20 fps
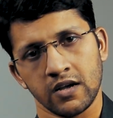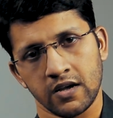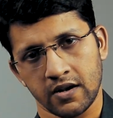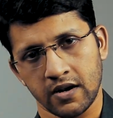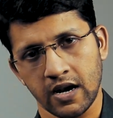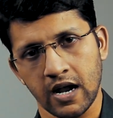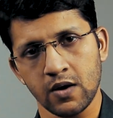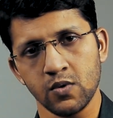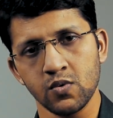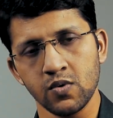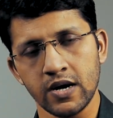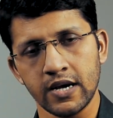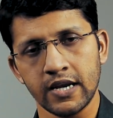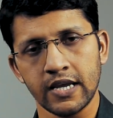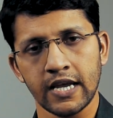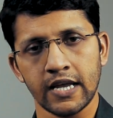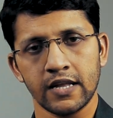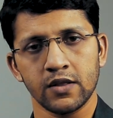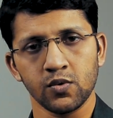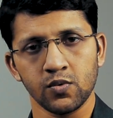Rahu and
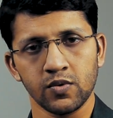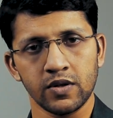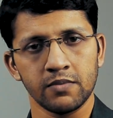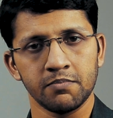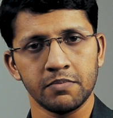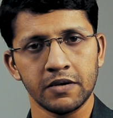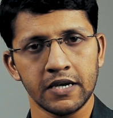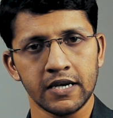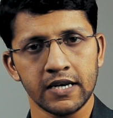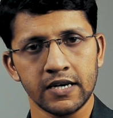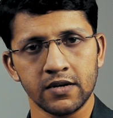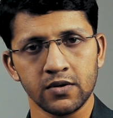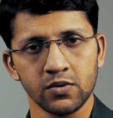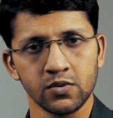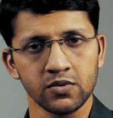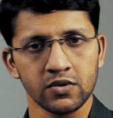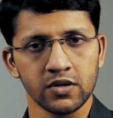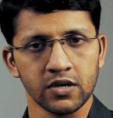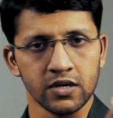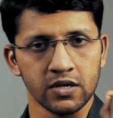Ketu will be
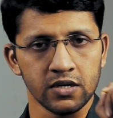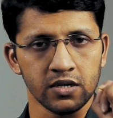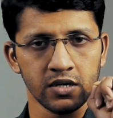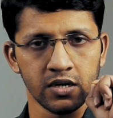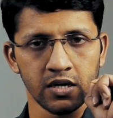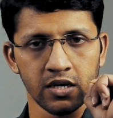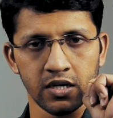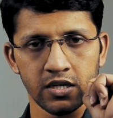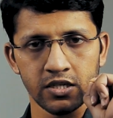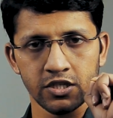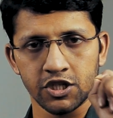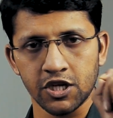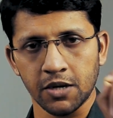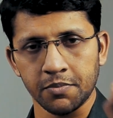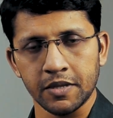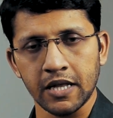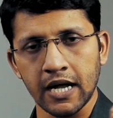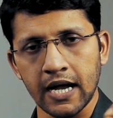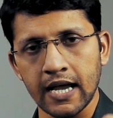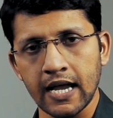into the
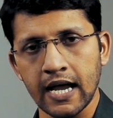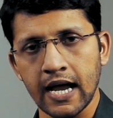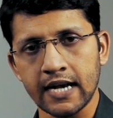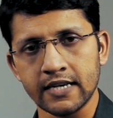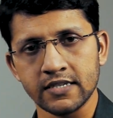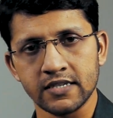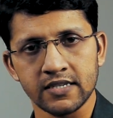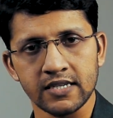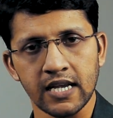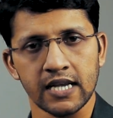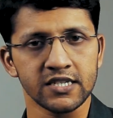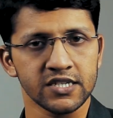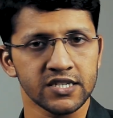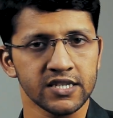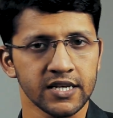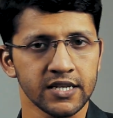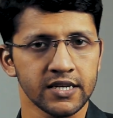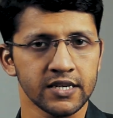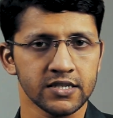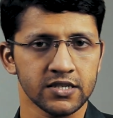Gemini and
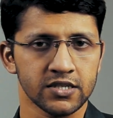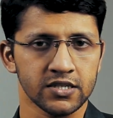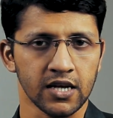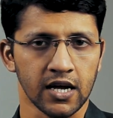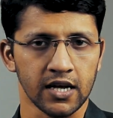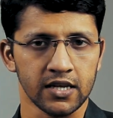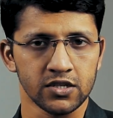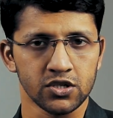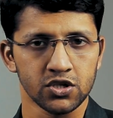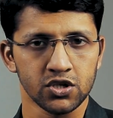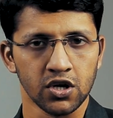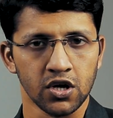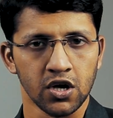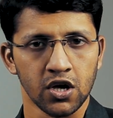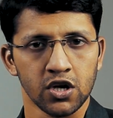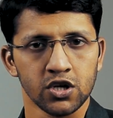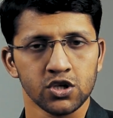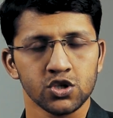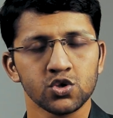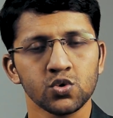Sagittarius signs.
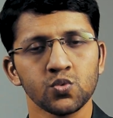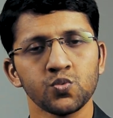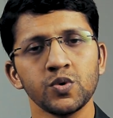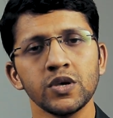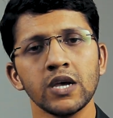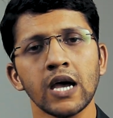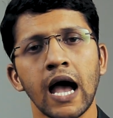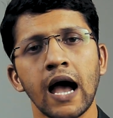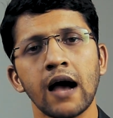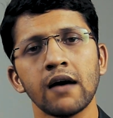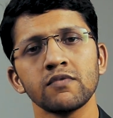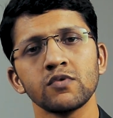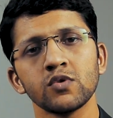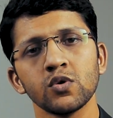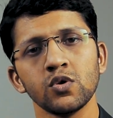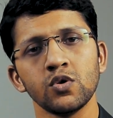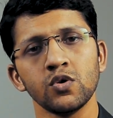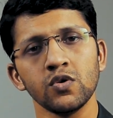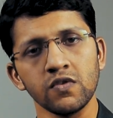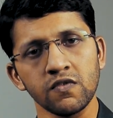So we have to
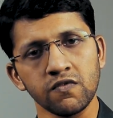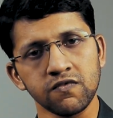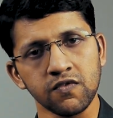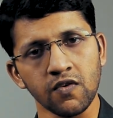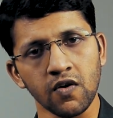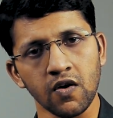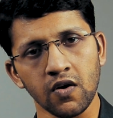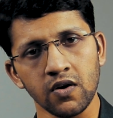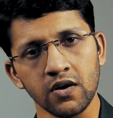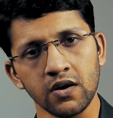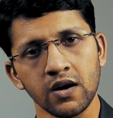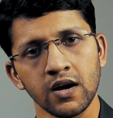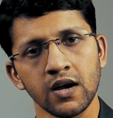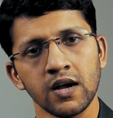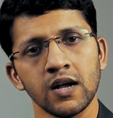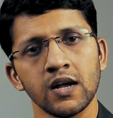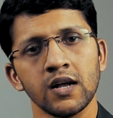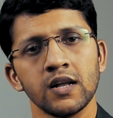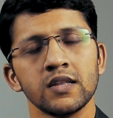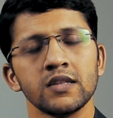look for
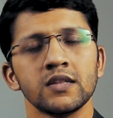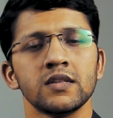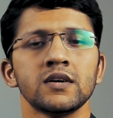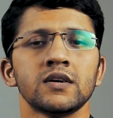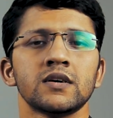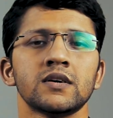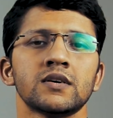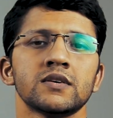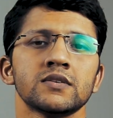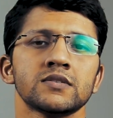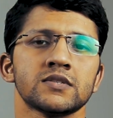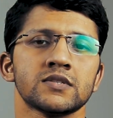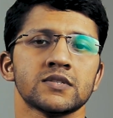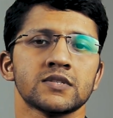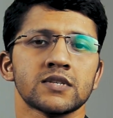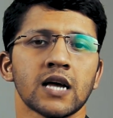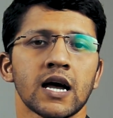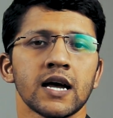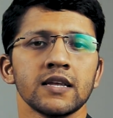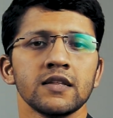the
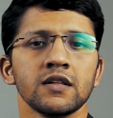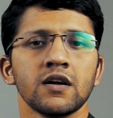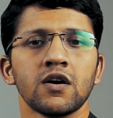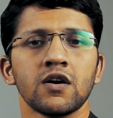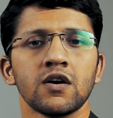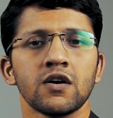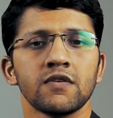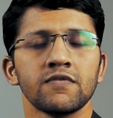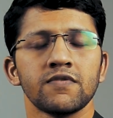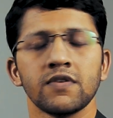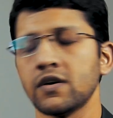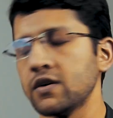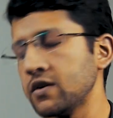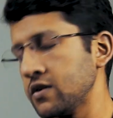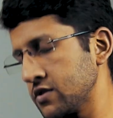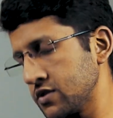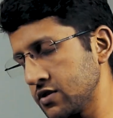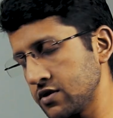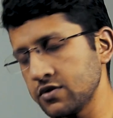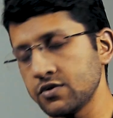sign of
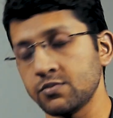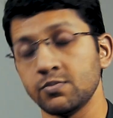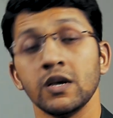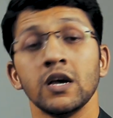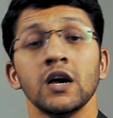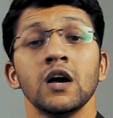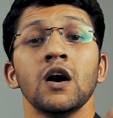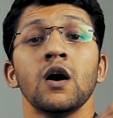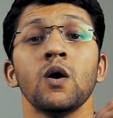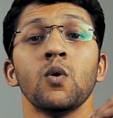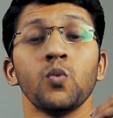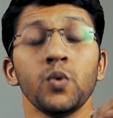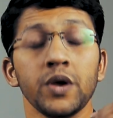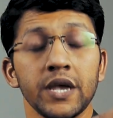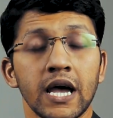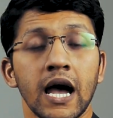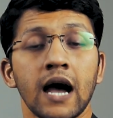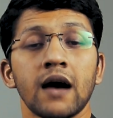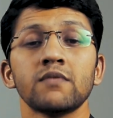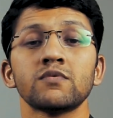
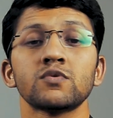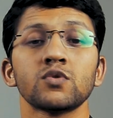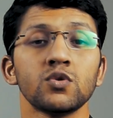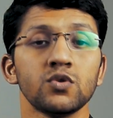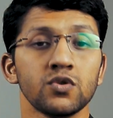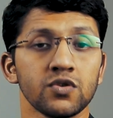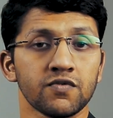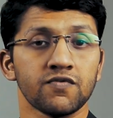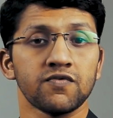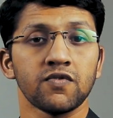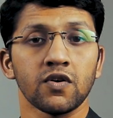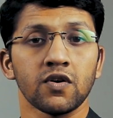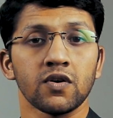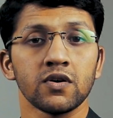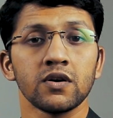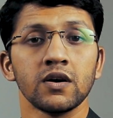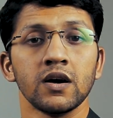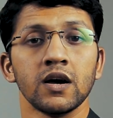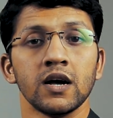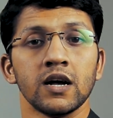we have to look
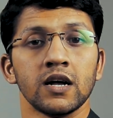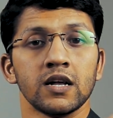for